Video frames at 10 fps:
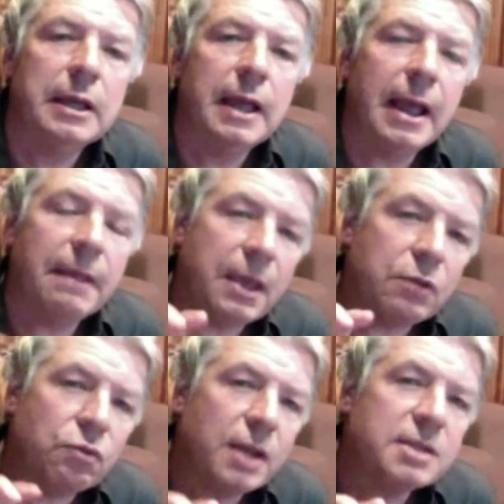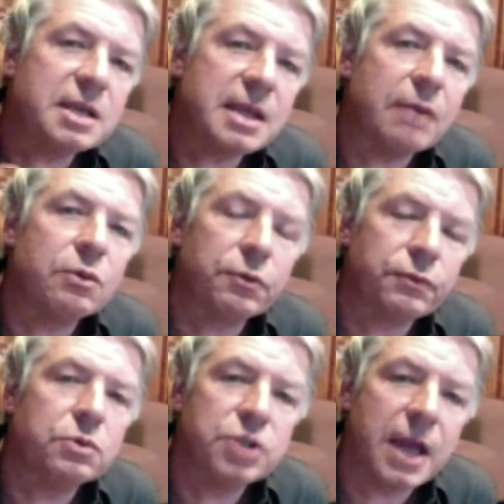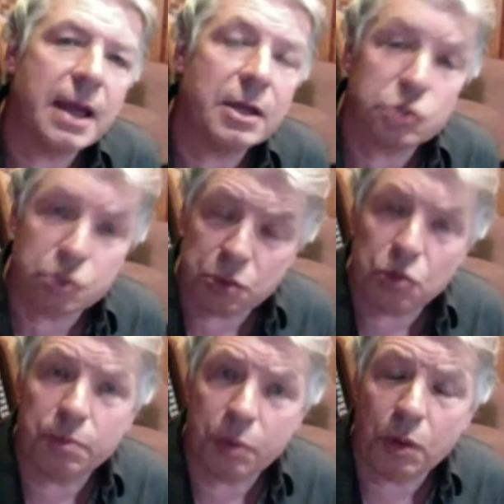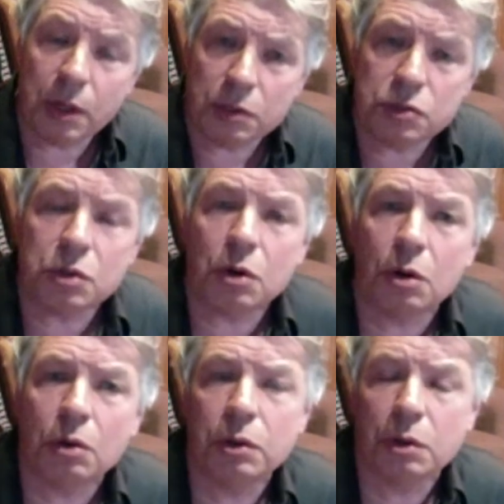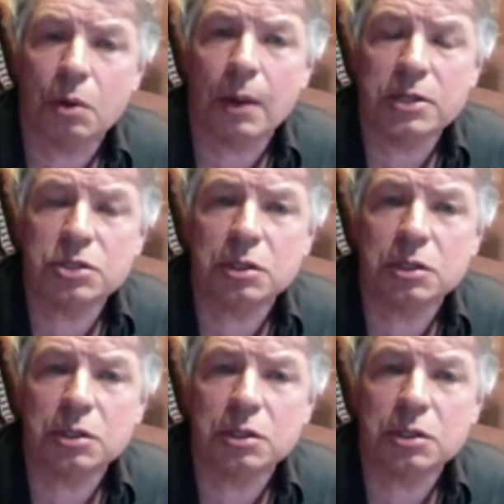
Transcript: And they run together through jazz, to your point, to your earlier question.